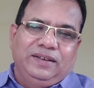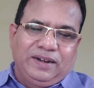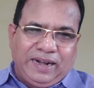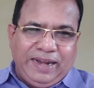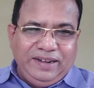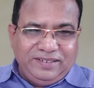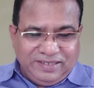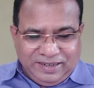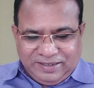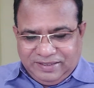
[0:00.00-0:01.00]
write
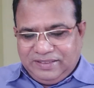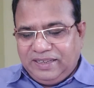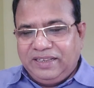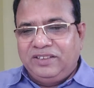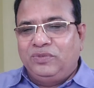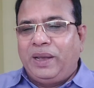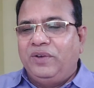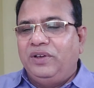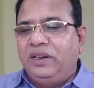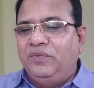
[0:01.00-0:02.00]
certain thing
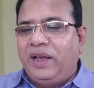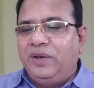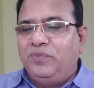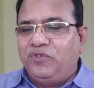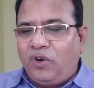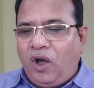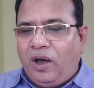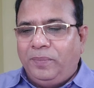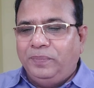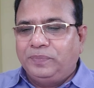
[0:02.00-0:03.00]
in my
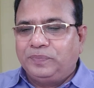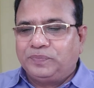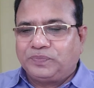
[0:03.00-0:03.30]
form,